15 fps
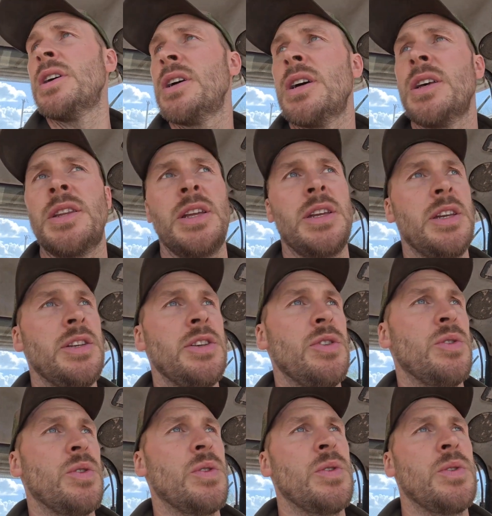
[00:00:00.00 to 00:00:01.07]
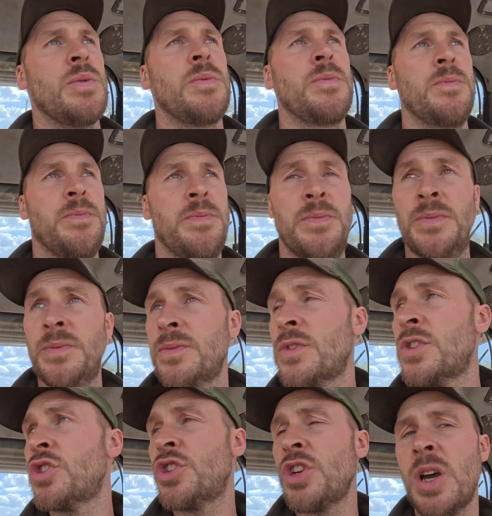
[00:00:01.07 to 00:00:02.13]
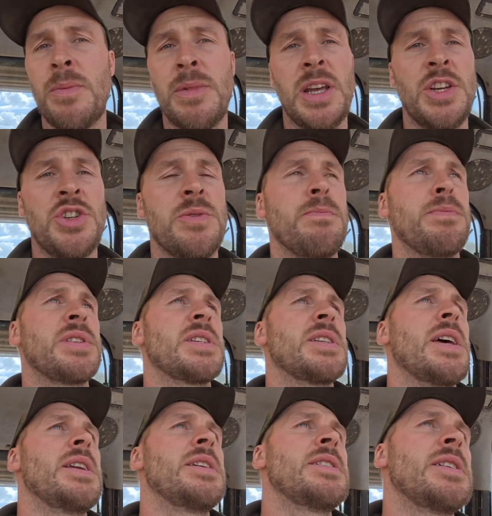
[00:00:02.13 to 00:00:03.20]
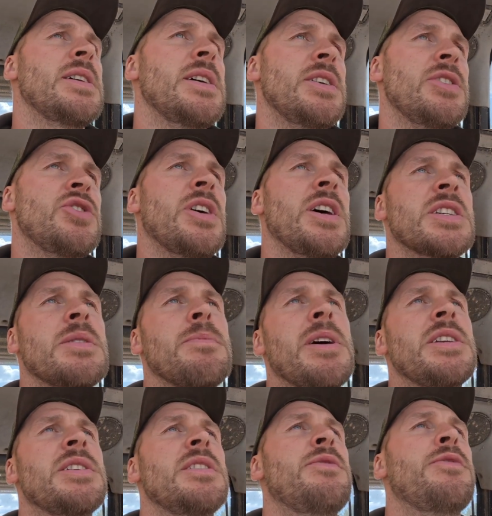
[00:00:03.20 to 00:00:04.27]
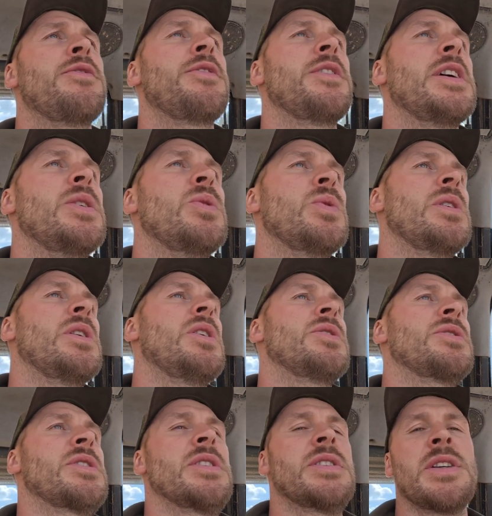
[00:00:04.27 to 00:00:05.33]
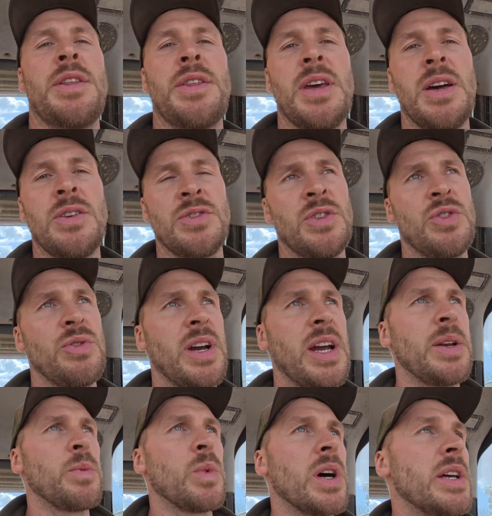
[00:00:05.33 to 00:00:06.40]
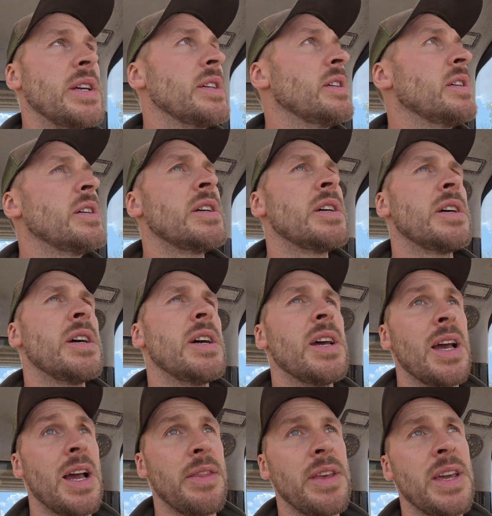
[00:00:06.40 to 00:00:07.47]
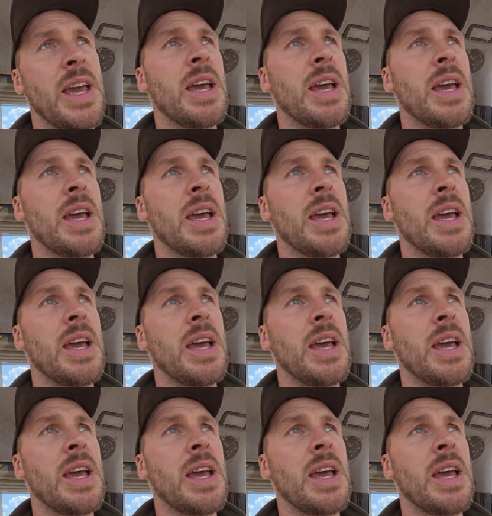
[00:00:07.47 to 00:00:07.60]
and then in your germination percentage, estimated field losses and 1,000 grain weight, and the